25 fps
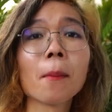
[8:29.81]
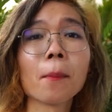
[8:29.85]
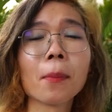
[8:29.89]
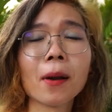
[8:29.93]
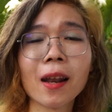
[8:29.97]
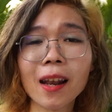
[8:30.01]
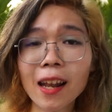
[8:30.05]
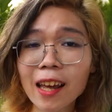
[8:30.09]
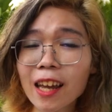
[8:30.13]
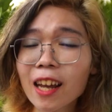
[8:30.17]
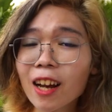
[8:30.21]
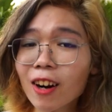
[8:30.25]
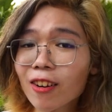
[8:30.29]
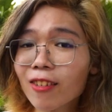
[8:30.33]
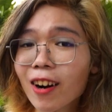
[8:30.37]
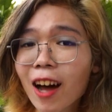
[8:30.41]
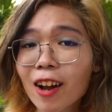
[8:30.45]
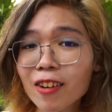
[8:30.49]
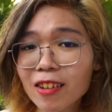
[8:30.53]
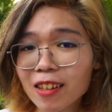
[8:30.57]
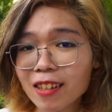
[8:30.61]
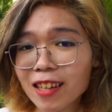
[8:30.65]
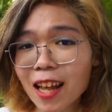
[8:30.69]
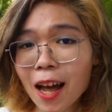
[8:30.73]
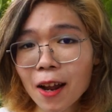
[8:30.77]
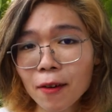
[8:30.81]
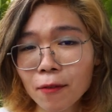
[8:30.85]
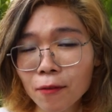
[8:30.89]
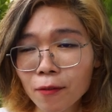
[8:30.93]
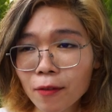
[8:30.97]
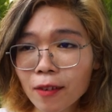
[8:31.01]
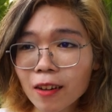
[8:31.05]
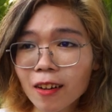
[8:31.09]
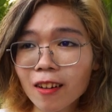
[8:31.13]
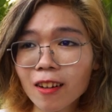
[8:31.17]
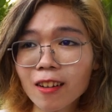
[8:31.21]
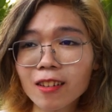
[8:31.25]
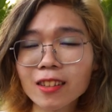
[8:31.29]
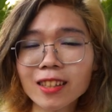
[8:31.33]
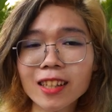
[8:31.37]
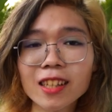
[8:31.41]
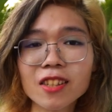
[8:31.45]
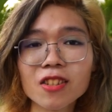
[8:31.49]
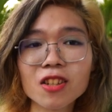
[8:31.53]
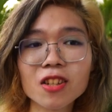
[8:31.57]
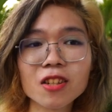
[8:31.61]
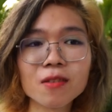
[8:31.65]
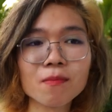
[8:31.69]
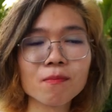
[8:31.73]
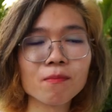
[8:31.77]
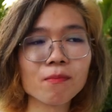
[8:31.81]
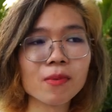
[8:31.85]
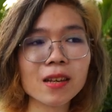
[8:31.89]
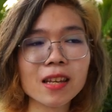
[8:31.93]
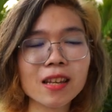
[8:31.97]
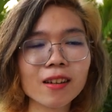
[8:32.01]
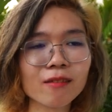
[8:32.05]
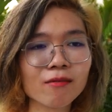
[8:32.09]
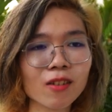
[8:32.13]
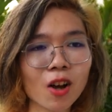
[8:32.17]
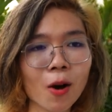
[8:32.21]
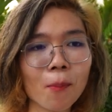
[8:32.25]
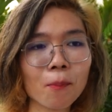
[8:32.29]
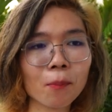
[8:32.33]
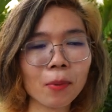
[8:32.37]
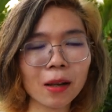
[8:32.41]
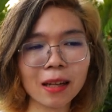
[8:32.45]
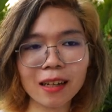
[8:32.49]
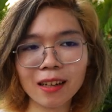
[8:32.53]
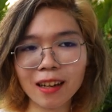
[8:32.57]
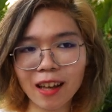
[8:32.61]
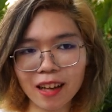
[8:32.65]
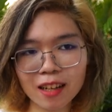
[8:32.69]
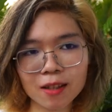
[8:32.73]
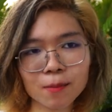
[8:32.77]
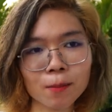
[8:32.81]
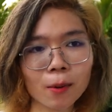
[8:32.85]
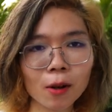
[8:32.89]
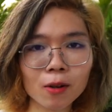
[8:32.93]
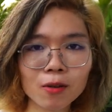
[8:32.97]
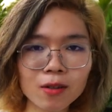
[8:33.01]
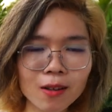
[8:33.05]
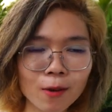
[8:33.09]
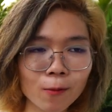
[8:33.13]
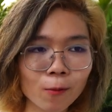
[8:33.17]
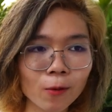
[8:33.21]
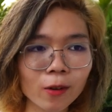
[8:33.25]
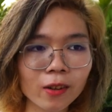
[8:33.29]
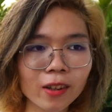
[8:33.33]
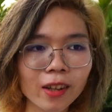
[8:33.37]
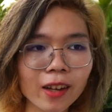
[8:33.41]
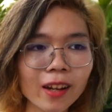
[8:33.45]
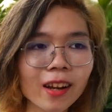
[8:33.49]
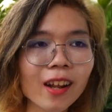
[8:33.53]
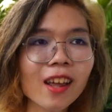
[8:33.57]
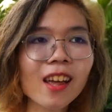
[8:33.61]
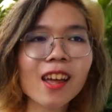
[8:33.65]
playing around in that field and just being completely explosive with that.